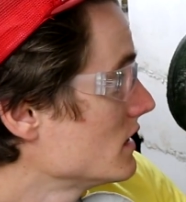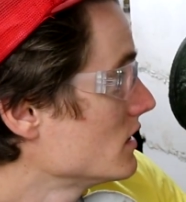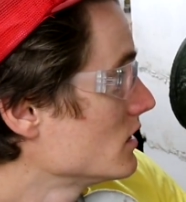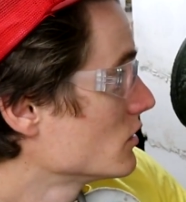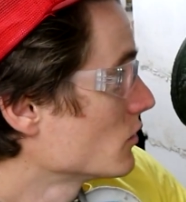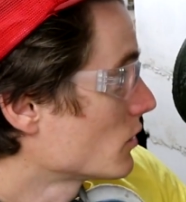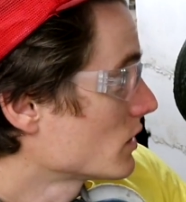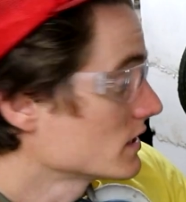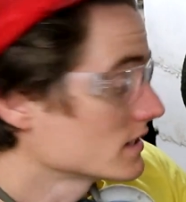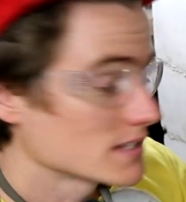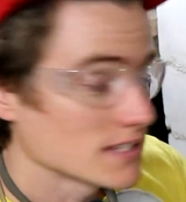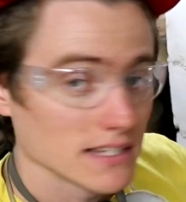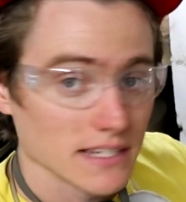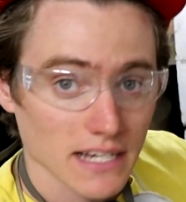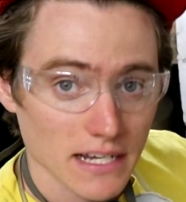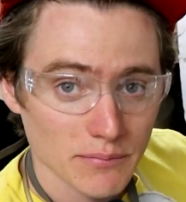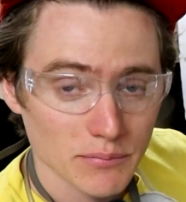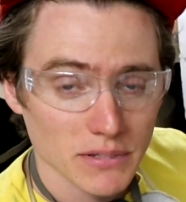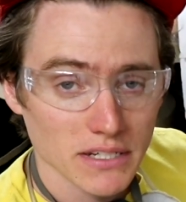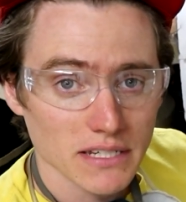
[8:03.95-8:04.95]
Norton's the
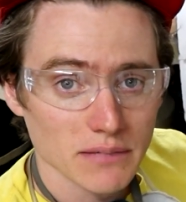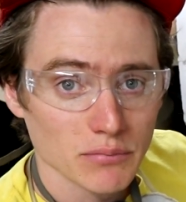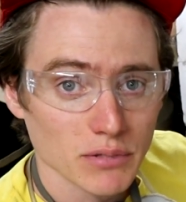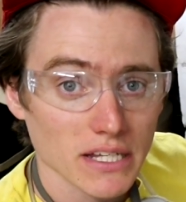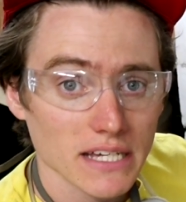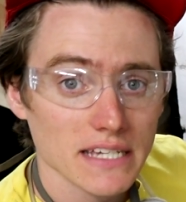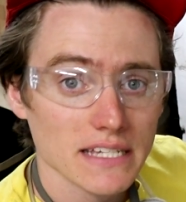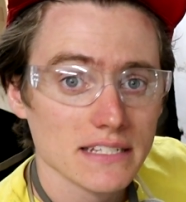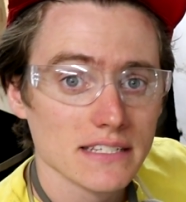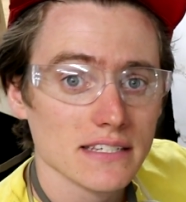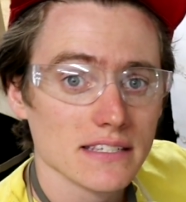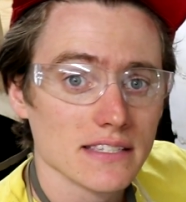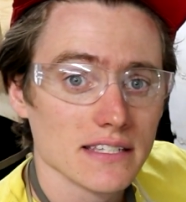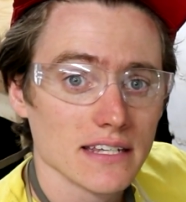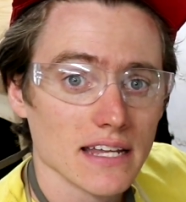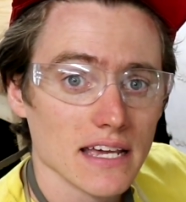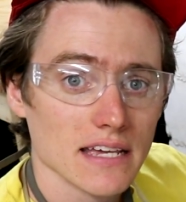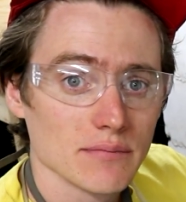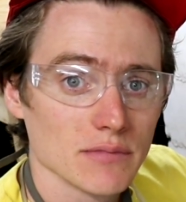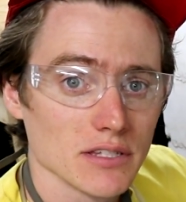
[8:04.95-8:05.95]
company, Blaze is the
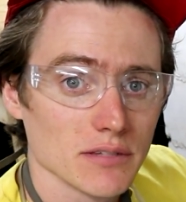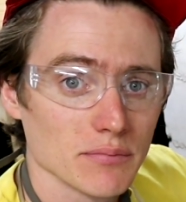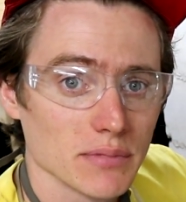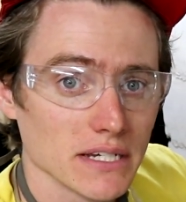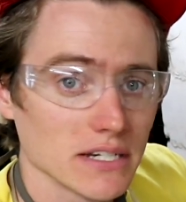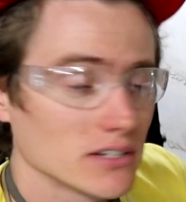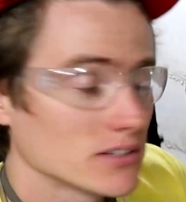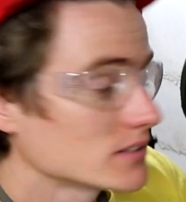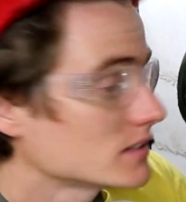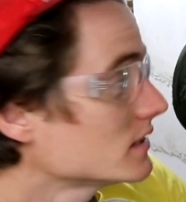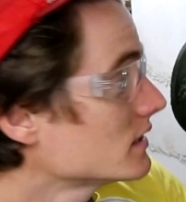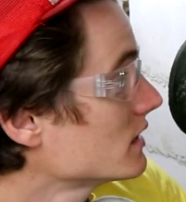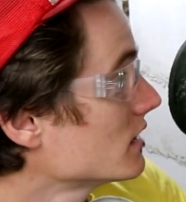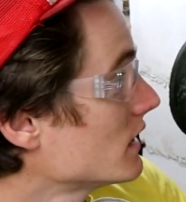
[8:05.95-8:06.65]
name of the belt.